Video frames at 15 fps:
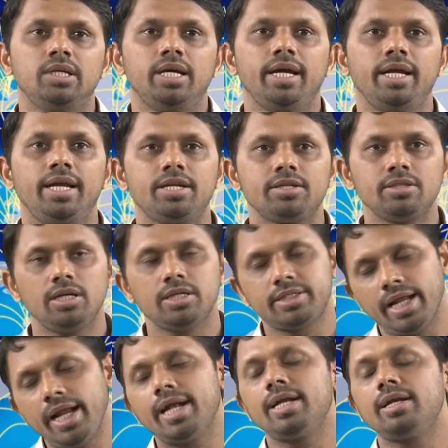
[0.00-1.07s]
And international
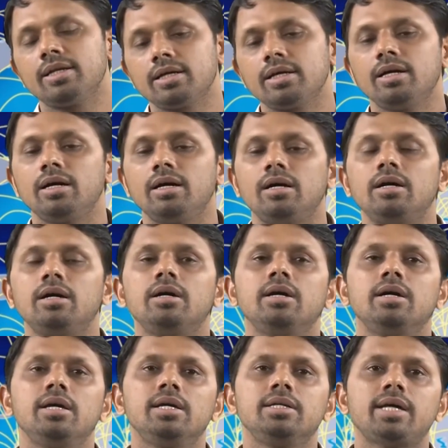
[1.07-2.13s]
trade
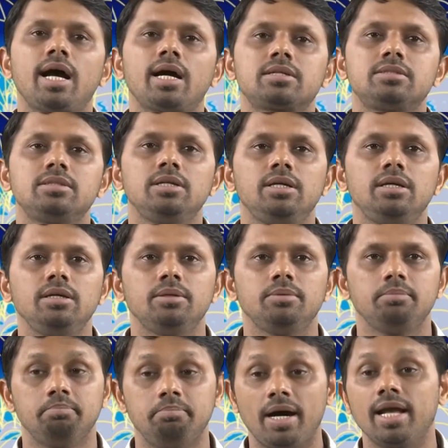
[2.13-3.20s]
is actually
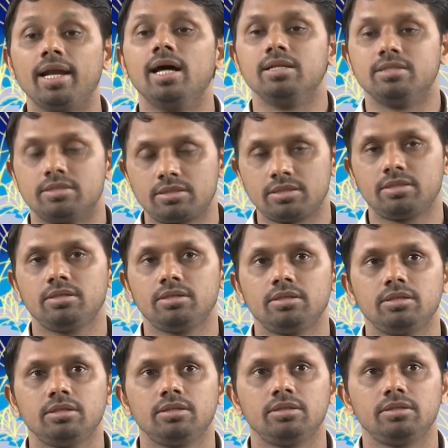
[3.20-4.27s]
balanced,
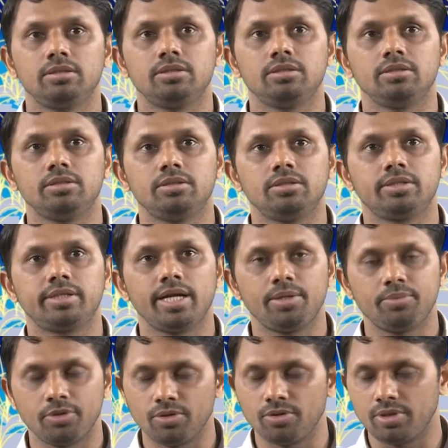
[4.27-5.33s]
the trade
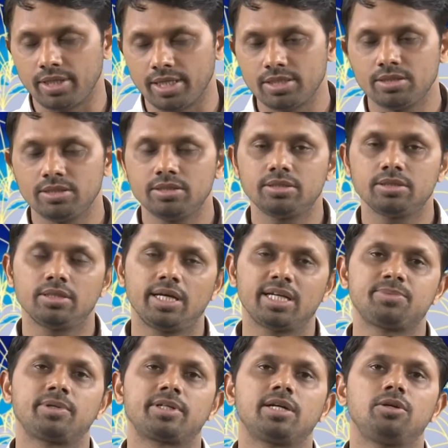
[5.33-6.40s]
between the nations
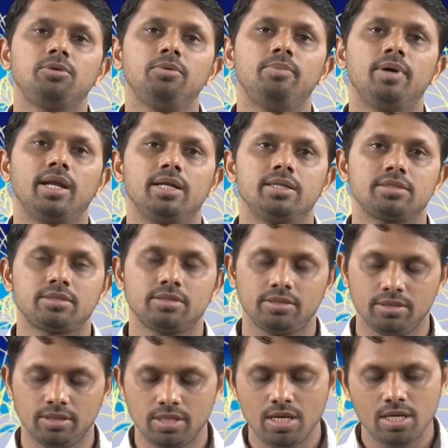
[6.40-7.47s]
expected to be balanced.
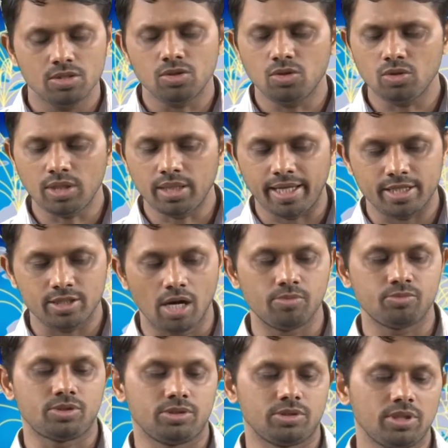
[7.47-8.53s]
So, those are the
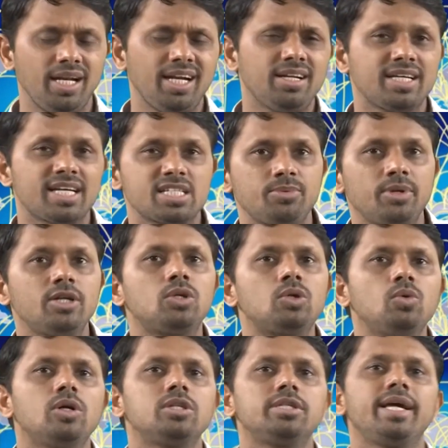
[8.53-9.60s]
assumptions. So, let us explain
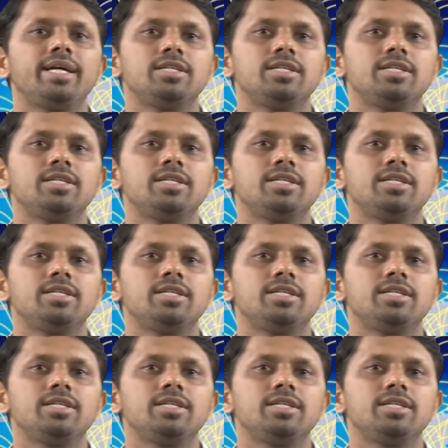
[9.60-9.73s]
2 or 3